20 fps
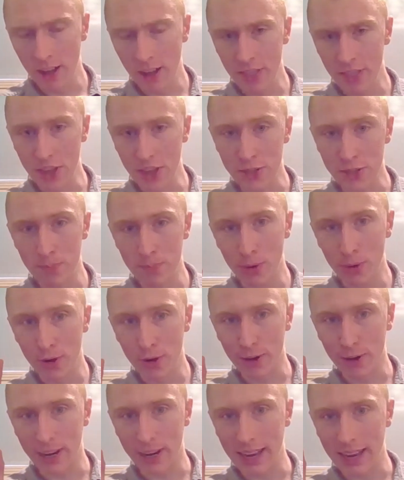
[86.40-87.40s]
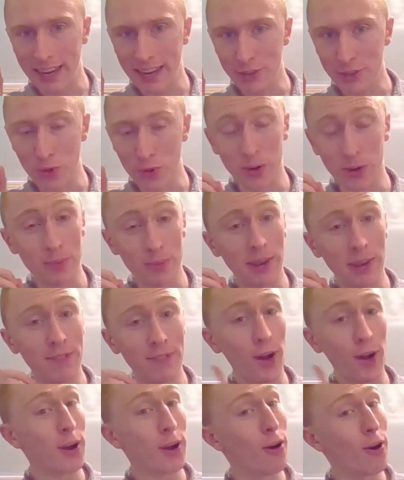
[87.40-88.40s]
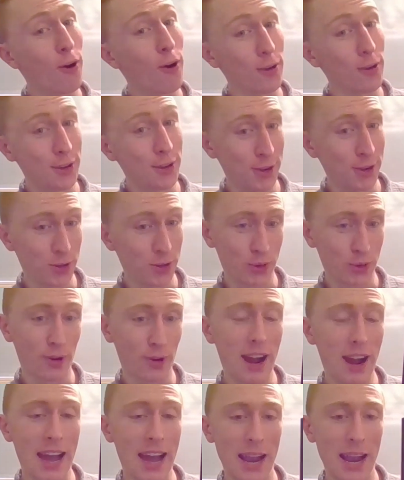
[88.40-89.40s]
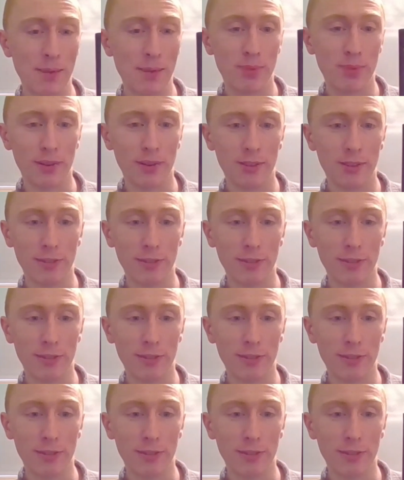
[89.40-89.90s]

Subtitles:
this book is going to be very hard to describe